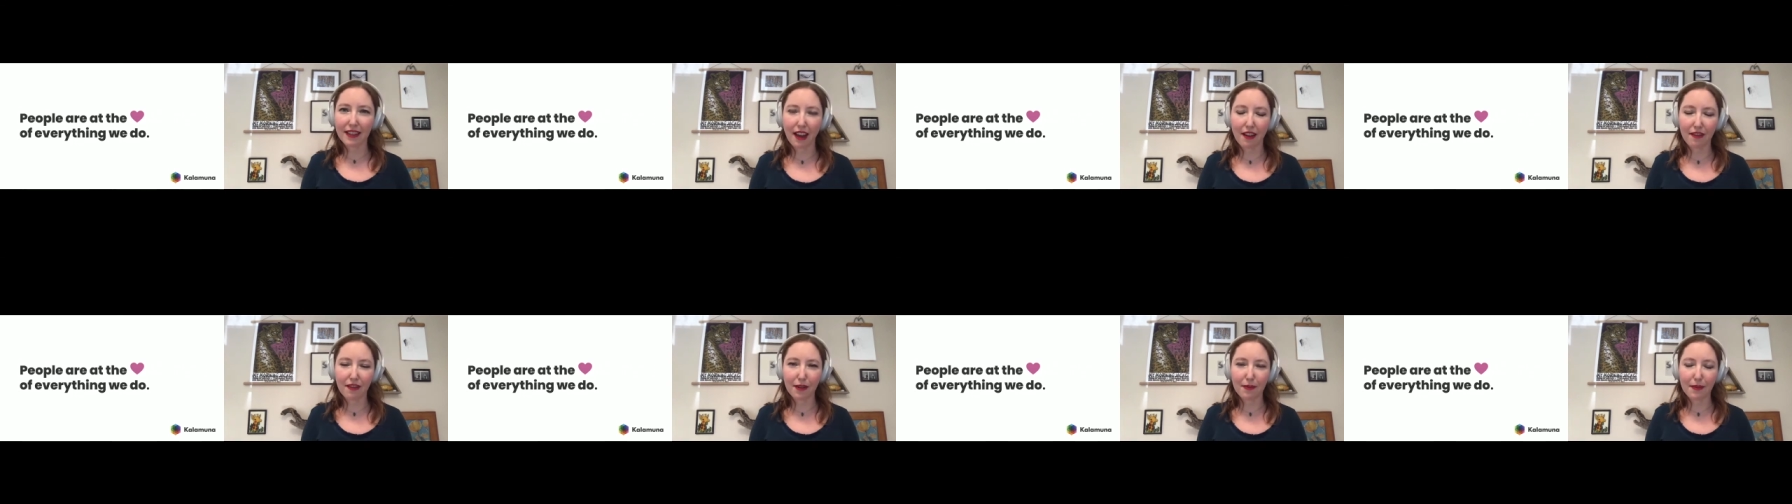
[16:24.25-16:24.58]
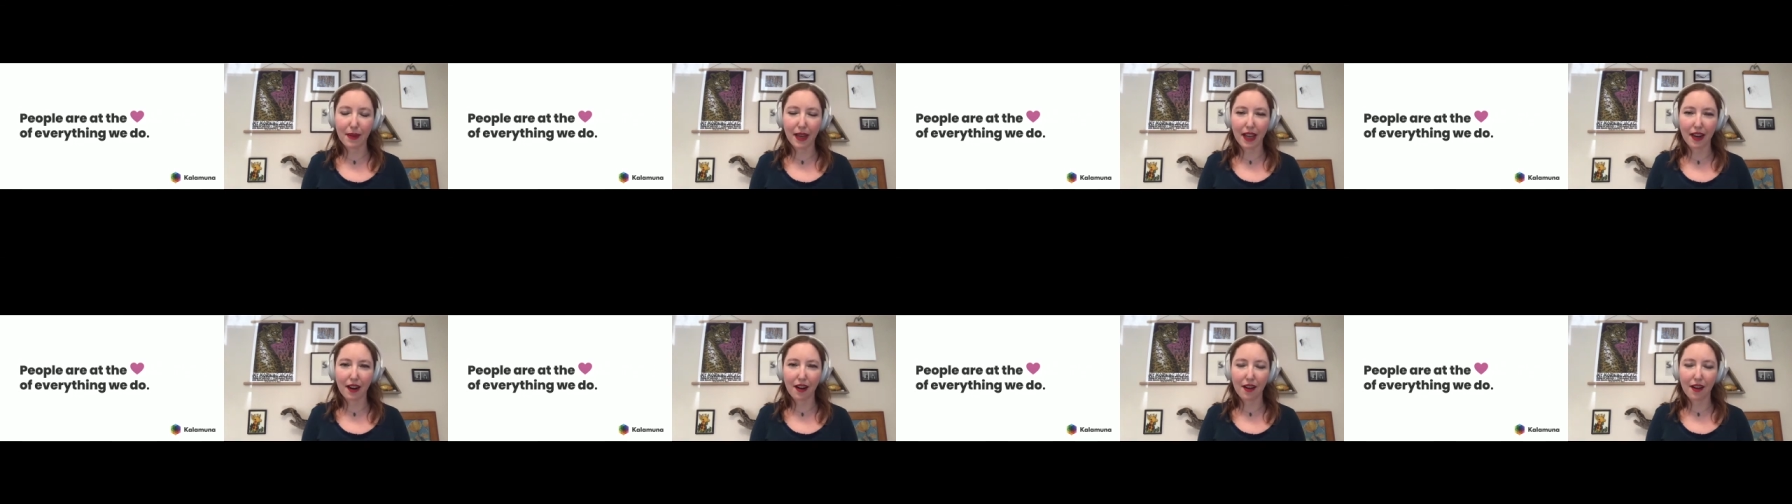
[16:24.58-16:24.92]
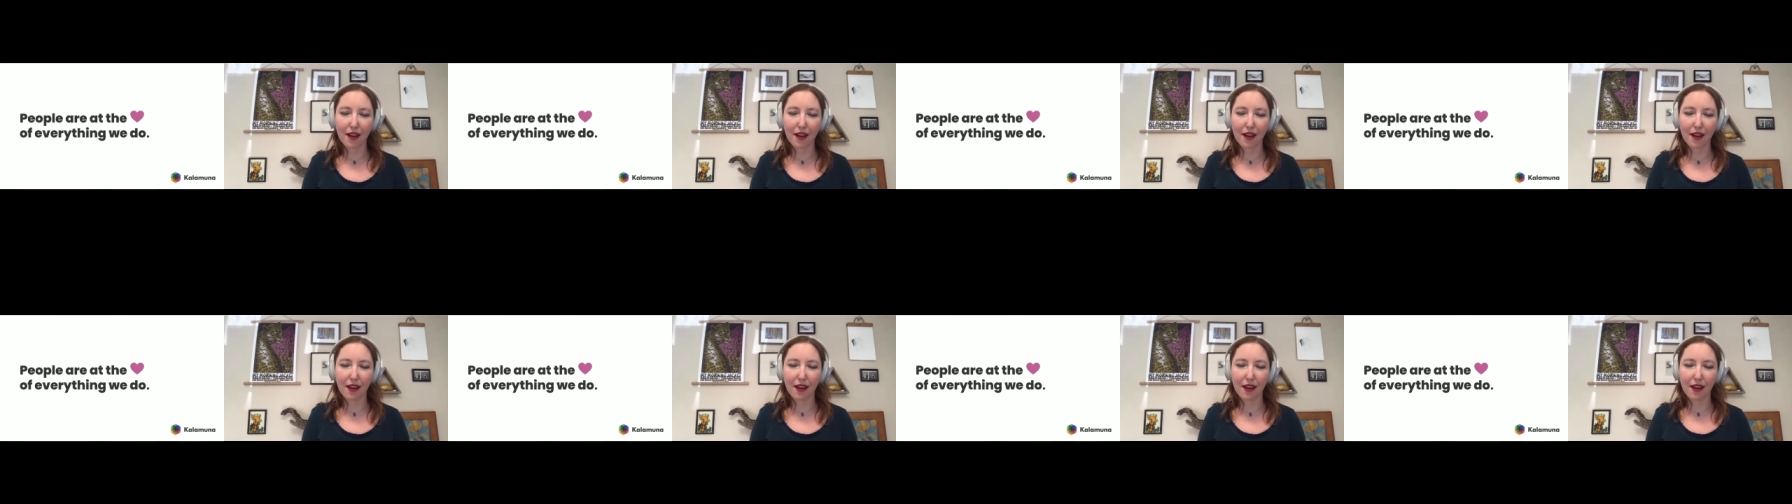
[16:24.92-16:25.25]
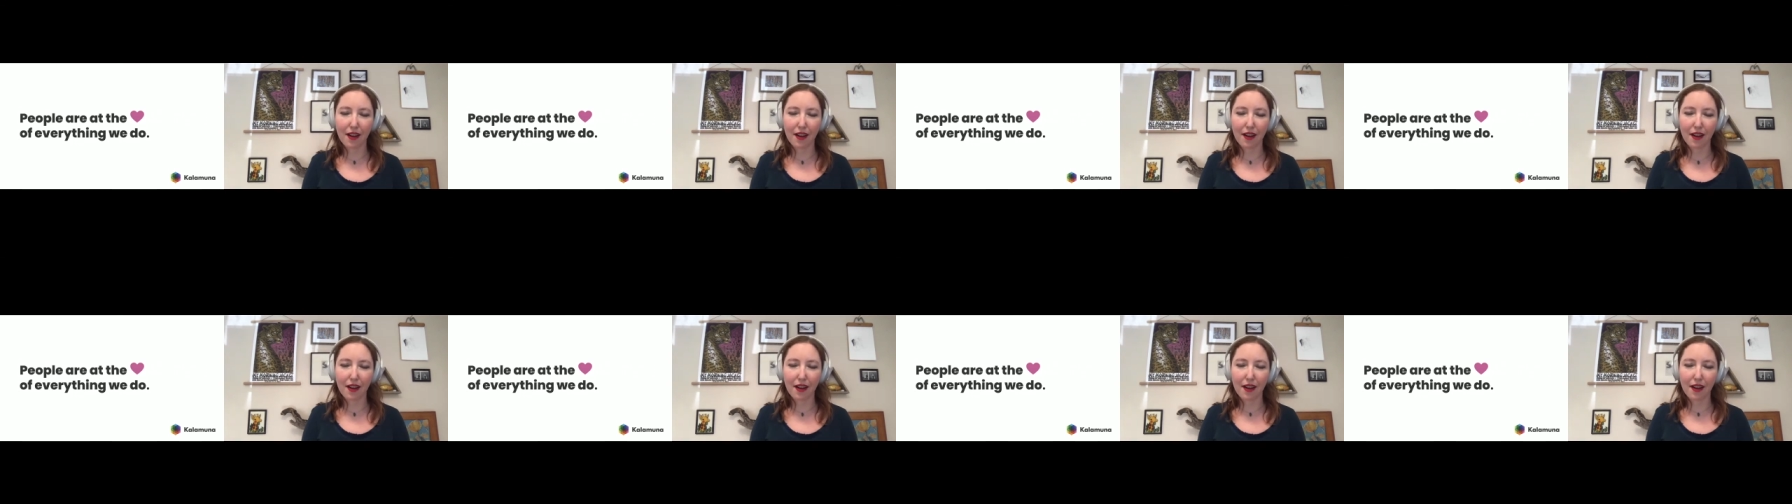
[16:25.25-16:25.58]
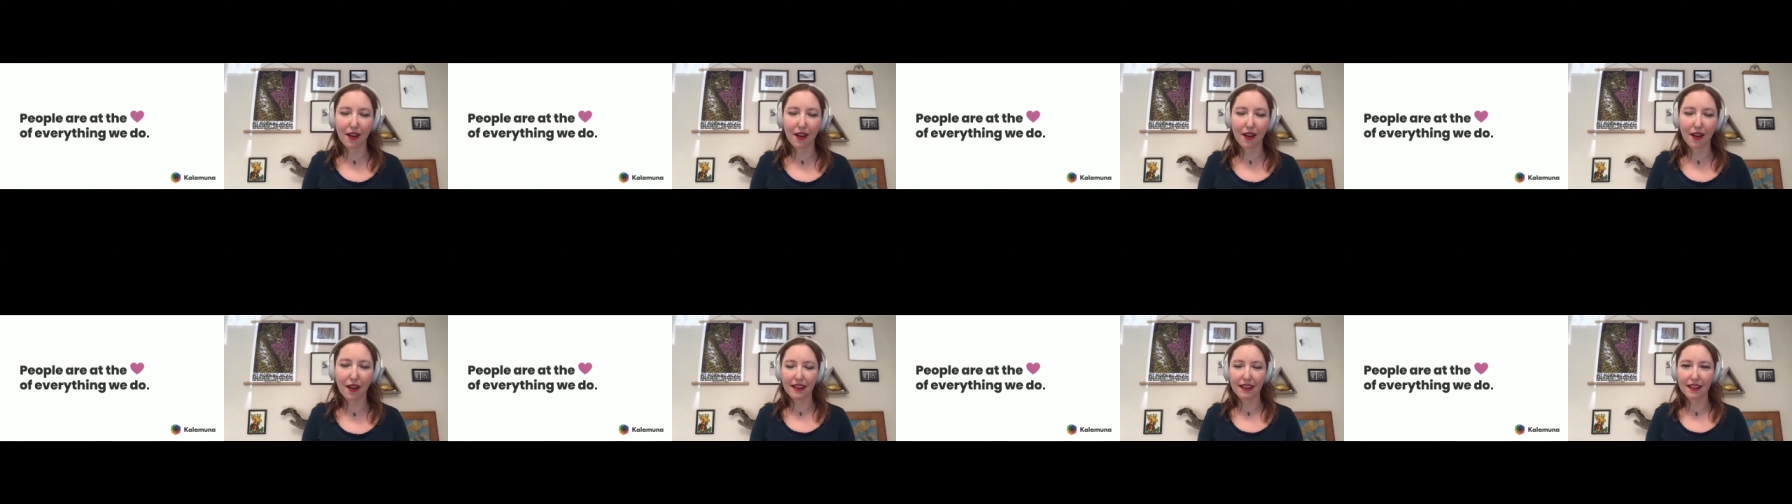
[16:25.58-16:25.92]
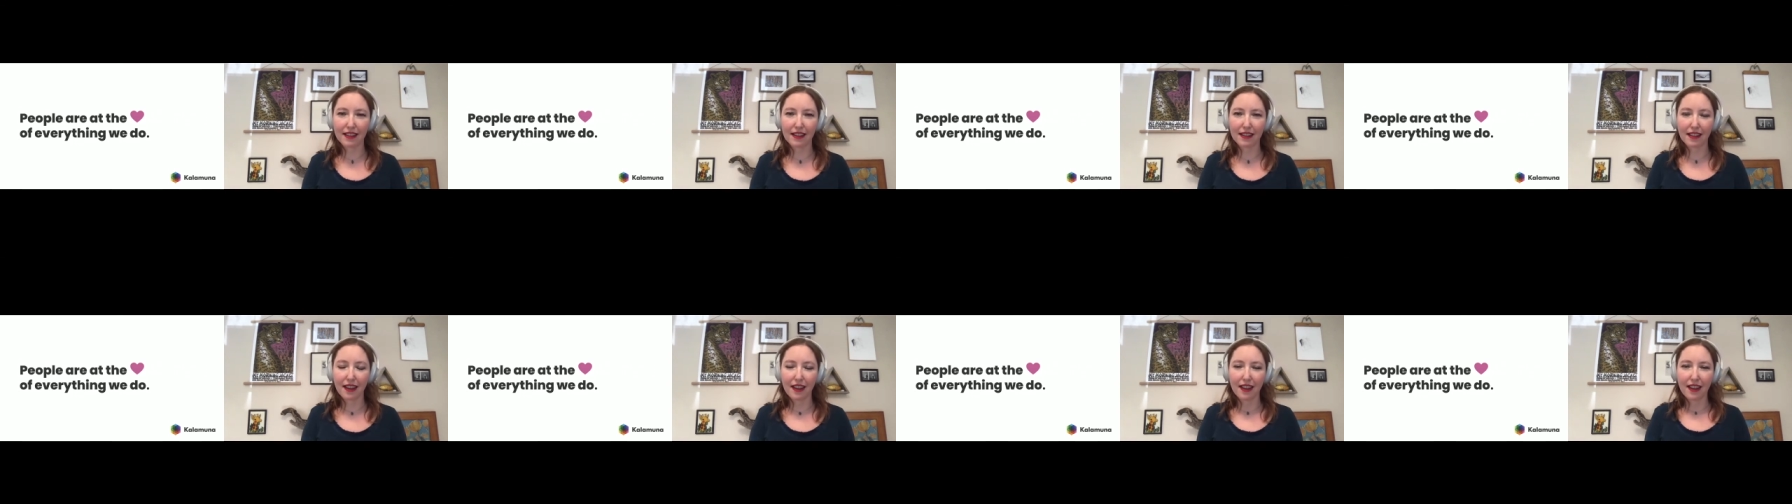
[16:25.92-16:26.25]
government, all sorts of
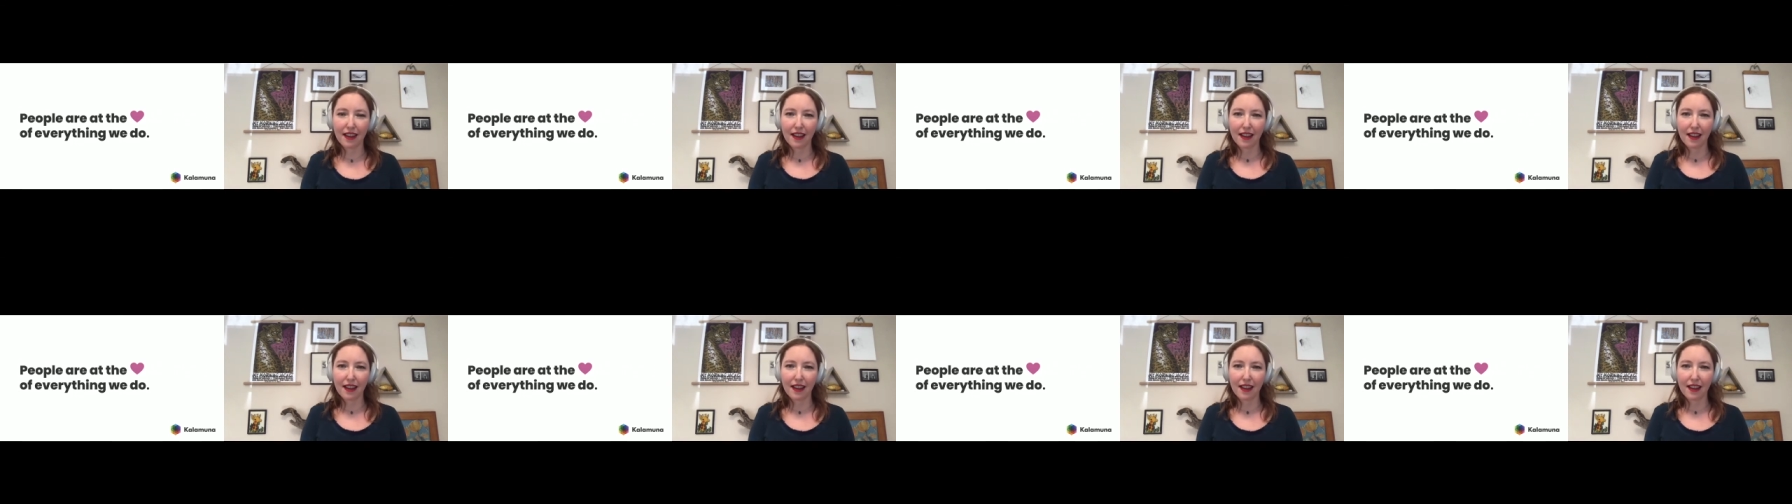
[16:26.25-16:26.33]
areas.